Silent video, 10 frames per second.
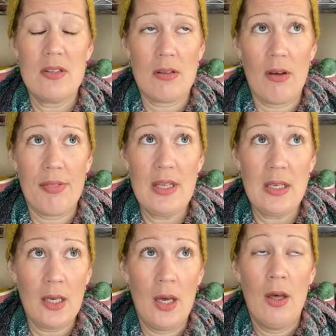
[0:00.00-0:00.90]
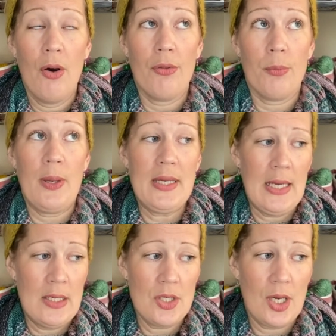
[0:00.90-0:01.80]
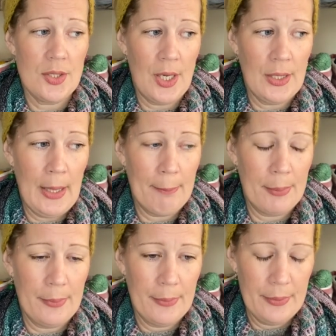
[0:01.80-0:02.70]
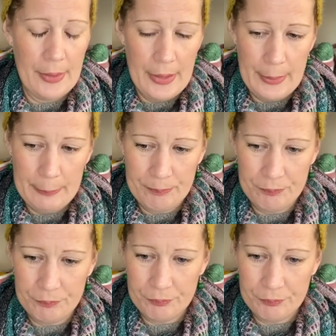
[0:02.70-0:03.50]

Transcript: So I think on the weekend I dyed up um,